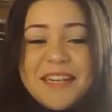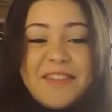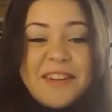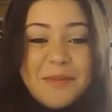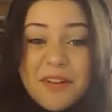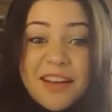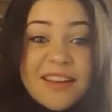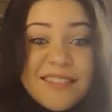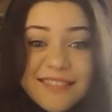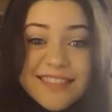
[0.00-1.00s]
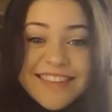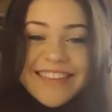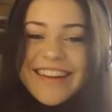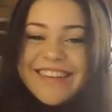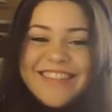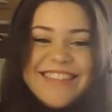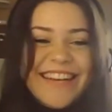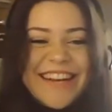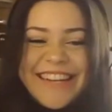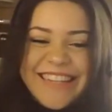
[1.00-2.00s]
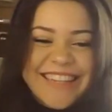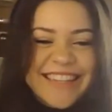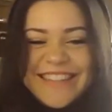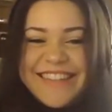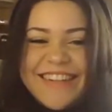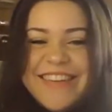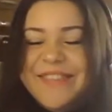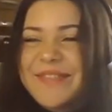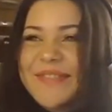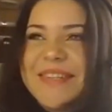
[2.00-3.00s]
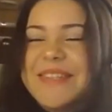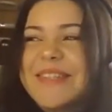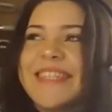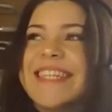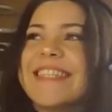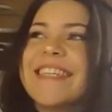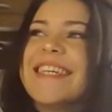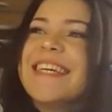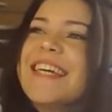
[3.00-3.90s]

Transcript: have any money. I was like, no, I'm not enjoying this.